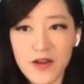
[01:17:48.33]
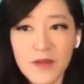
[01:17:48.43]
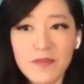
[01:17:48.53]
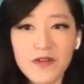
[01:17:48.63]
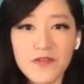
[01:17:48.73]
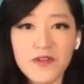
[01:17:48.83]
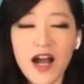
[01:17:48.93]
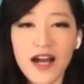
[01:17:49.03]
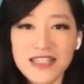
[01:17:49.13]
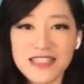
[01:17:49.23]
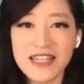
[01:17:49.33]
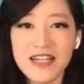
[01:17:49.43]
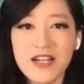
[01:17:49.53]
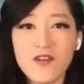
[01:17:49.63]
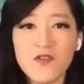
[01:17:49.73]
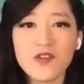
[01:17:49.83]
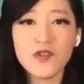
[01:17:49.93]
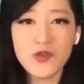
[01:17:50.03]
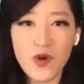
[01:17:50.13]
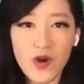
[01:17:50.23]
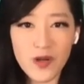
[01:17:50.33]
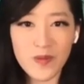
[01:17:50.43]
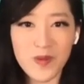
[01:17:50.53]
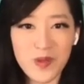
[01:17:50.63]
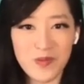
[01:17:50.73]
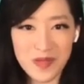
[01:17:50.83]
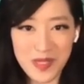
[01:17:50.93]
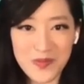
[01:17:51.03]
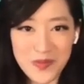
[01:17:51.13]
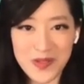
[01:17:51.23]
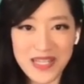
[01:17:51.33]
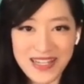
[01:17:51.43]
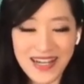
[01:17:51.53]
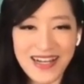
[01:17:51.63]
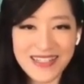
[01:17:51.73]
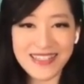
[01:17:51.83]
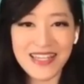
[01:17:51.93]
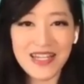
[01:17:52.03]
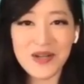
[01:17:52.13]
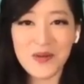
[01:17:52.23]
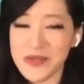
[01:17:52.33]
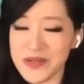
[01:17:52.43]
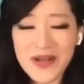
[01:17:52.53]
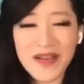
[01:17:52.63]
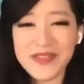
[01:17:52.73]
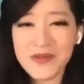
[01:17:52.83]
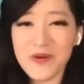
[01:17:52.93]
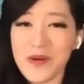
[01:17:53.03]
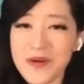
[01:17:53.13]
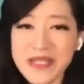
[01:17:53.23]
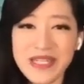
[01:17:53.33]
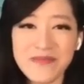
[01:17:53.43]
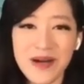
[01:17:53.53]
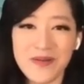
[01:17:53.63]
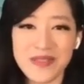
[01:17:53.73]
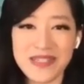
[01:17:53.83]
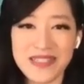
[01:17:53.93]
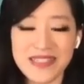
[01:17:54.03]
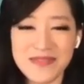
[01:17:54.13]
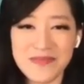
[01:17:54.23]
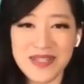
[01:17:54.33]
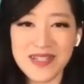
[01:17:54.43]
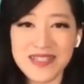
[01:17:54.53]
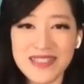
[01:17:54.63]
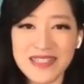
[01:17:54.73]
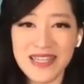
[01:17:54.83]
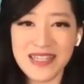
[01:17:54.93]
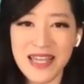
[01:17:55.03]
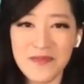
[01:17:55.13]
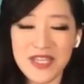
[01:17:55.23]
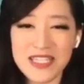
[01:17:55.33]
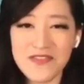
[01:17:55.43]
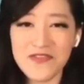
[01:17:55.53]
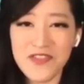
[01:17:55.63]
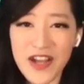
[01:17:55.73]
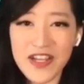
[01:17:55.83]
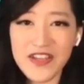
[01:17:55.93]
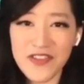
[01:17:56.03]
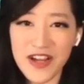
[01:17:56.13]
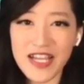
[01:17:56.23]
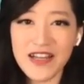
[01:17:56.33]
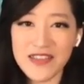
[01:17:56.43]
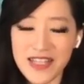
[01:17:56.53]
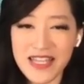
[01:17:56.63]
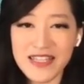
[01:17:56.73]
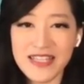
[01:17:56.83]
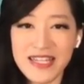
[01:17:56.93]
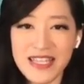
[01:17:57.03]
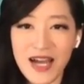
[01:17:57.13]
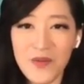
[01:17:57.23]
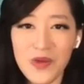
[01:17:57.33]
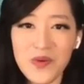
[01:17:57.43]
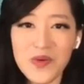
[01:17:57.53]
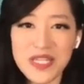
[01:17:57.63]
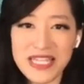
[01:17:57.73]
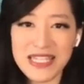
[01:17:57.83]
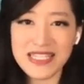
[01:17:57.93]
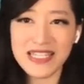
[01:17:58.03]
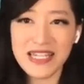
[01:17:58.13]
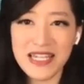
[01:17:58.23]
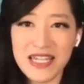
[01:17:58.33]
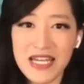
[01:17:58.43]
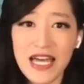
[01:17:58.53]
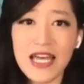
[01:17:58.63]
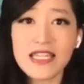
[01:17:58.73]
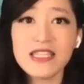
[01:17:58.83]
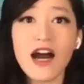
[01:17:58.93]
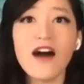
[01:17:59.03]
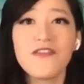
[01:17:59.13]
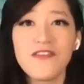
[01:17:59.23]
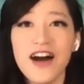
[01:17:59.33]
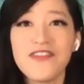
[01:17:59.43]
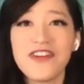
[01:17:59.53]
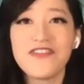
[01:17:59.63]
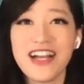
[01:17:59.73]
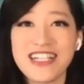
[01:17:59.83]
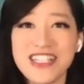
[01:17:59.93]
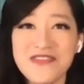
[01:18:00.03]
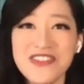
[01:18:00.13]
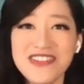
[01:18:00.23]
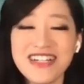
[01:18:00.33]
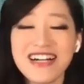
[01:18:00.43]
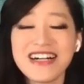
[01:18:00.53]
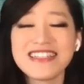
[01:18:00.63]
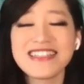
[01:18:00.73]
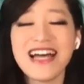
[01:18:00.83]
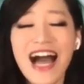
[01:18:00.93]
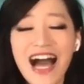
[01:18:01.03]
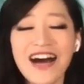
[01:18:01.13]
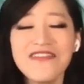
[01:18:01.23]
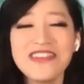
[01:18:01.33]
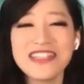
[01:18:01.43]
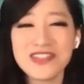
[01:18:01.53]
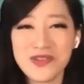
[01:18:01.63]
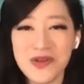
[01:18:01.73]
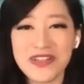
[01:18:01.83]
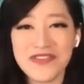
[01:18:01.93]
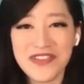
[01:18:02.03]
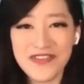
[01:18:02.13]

Right? But for us, for normal people like us, we don't have to worry about this because, again, it's very, very unlikely that we will eat enough of a vegetable to have this sort of